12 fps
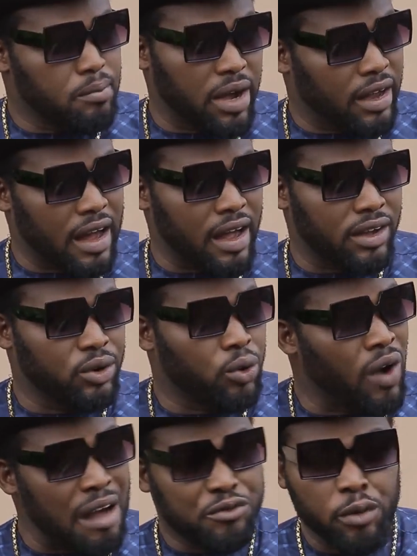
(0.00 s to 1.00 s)
My guy, you
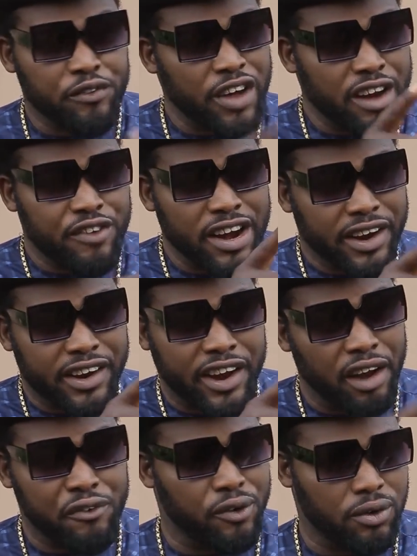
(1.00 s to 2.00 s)
have to be very, very
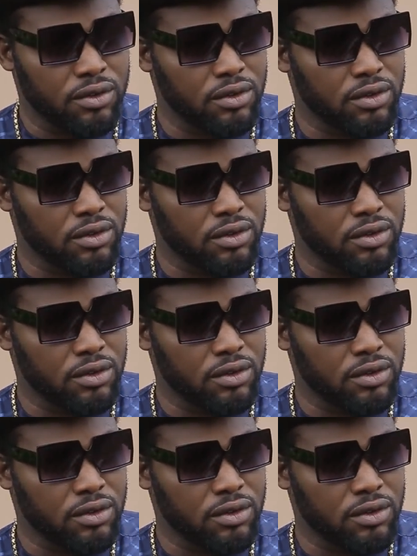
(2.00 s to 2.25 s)
careful.